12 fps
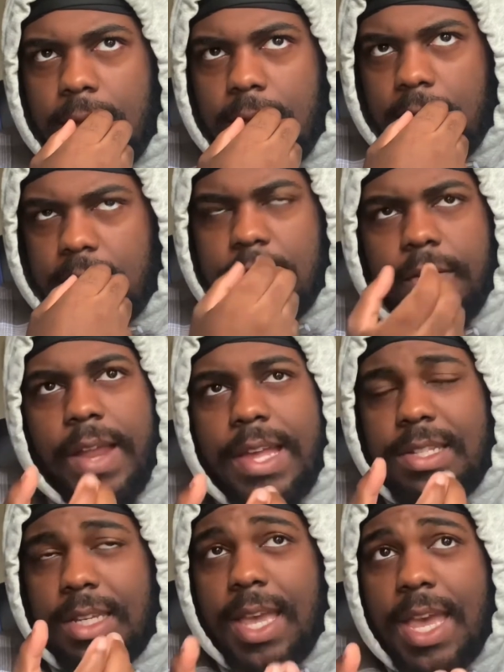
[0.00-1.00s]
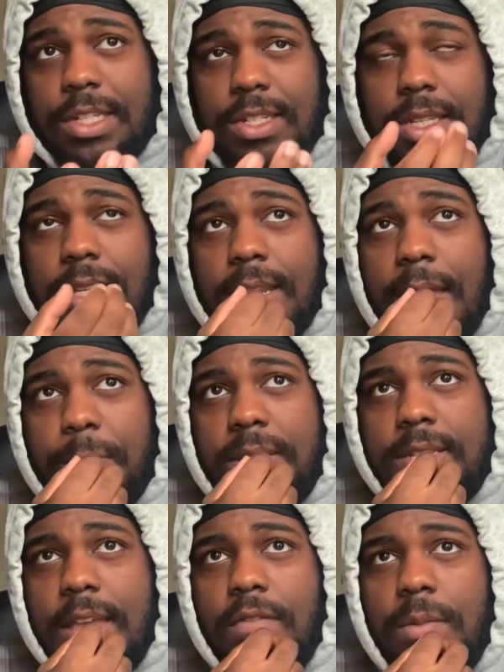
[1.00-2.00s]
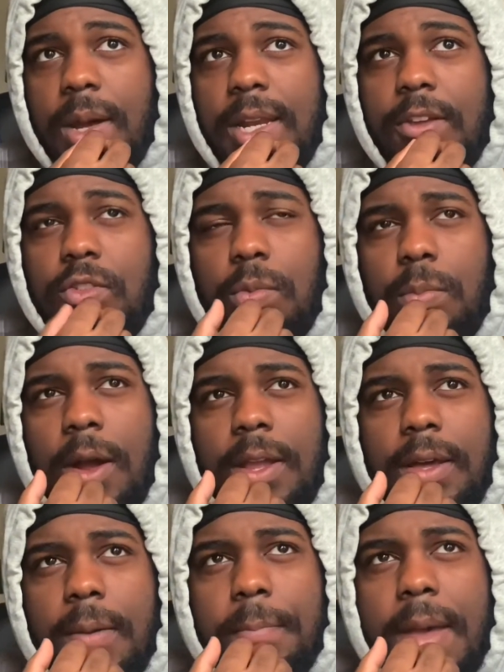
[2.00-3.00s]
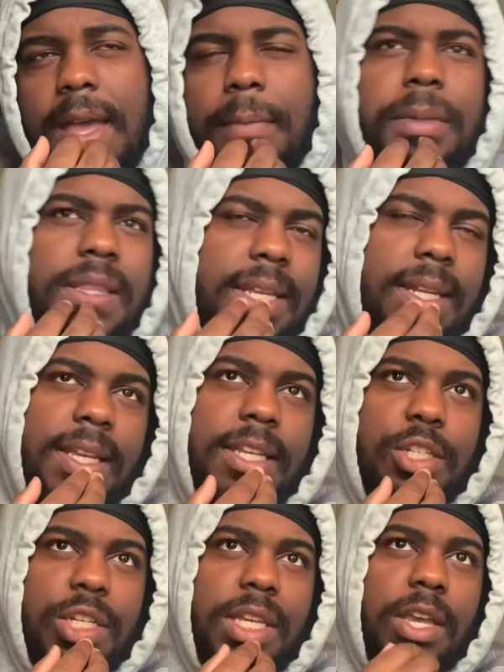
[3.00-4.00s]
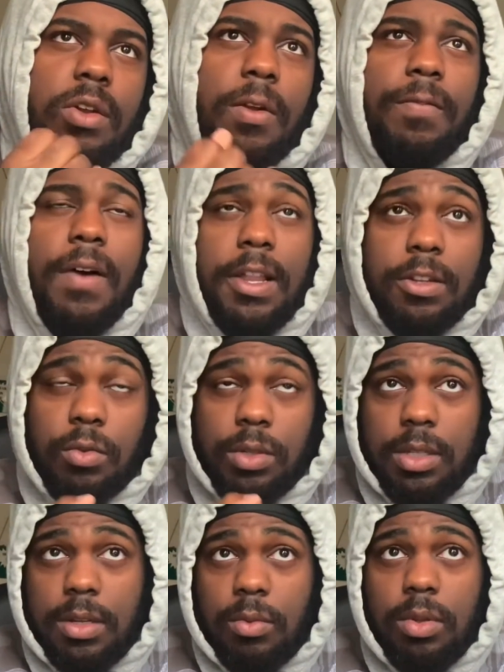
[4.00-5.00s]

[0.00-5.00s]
Because if that's the case, then that means that everybody else will probably come back. But then again, she killed her father with a